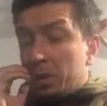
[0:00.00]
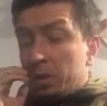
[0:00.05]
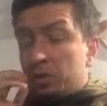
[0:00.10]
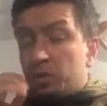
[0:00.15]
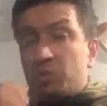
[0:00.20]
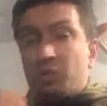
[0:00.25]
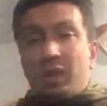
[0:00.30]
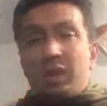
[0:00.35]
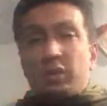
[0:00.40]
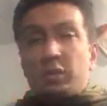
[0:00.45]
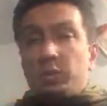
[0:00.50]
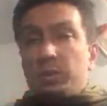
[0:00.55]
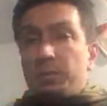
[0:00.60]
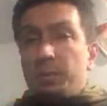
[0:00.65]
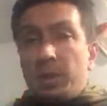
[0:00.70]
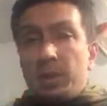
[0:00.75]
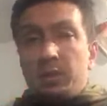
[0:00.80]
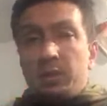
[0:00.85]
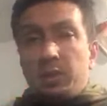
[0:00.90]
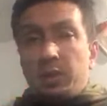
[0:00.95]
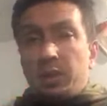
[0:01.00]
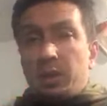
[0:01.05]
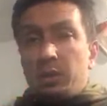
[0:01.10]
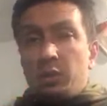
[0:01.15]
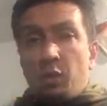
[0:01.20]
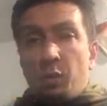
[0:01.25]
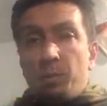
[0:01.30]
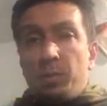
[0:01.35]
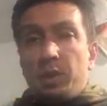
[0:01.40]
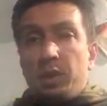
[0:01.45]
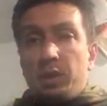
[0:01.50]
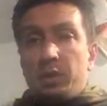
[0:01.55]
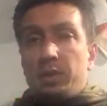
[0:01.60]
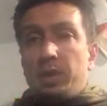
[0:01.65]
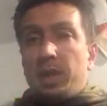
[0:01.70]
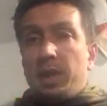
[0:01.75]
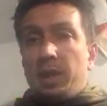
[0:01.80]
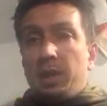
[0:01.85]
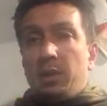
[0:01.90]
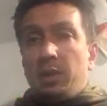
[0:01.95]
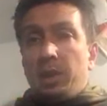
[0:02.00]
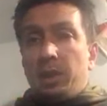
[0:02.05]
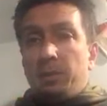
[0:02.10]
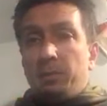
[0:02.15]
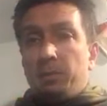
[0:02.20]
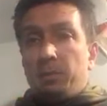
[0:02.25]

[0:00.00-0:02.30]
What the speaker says: structure is basically your biggest ally.